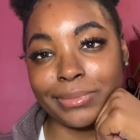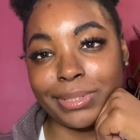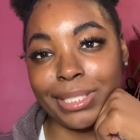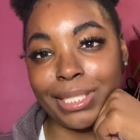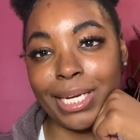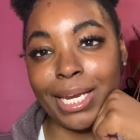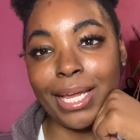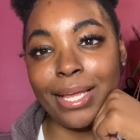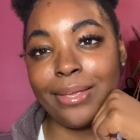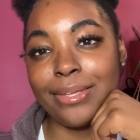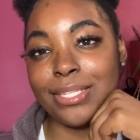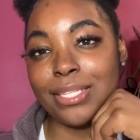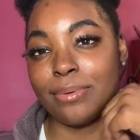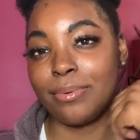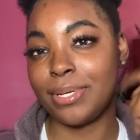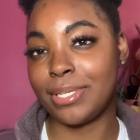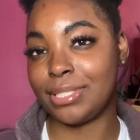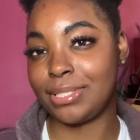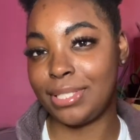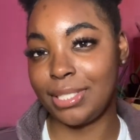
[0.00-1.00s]
and I used to
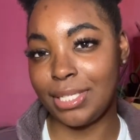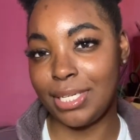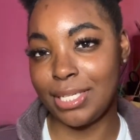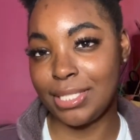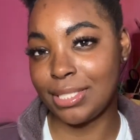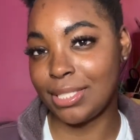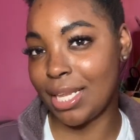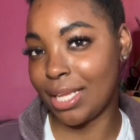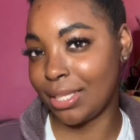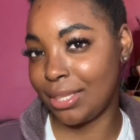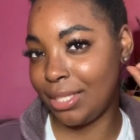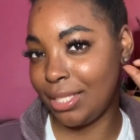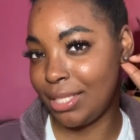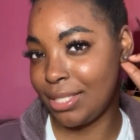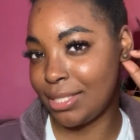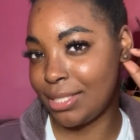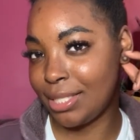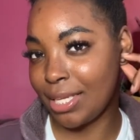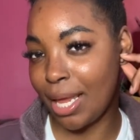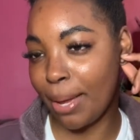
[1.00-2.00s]
wear studs like
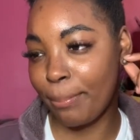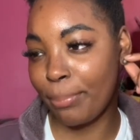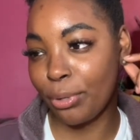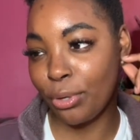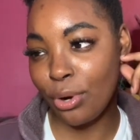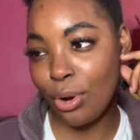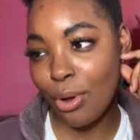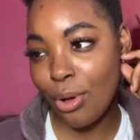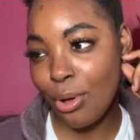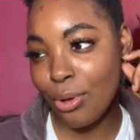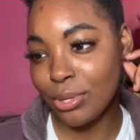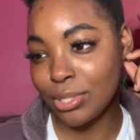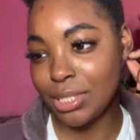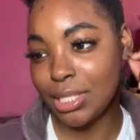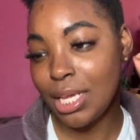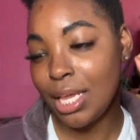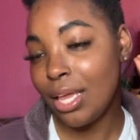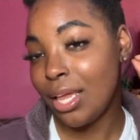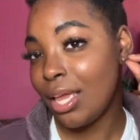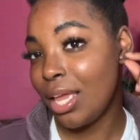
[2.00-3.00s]
this, like pearls
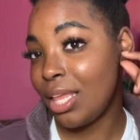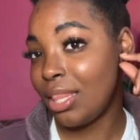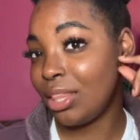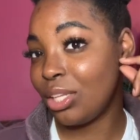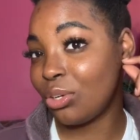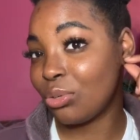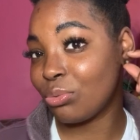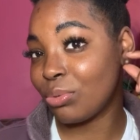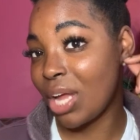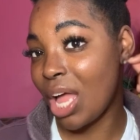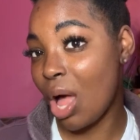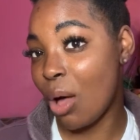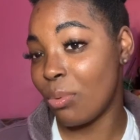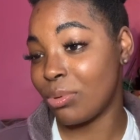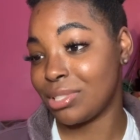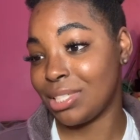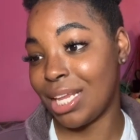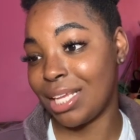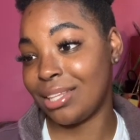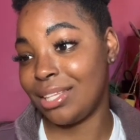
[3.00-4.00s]
and little round
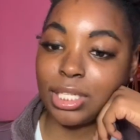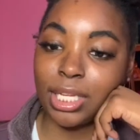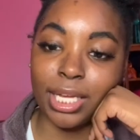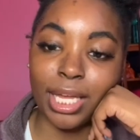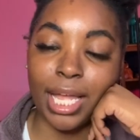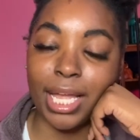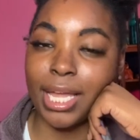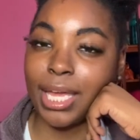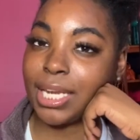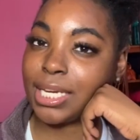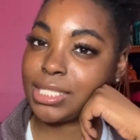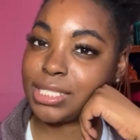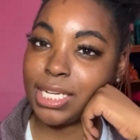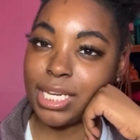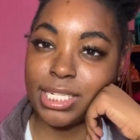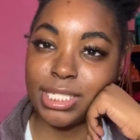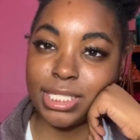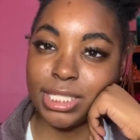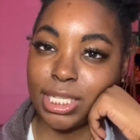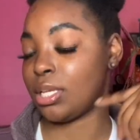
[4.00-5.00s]
ones like this. Like, I gotta
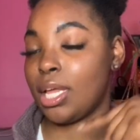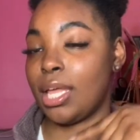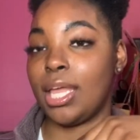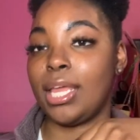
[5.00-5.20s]
change it up.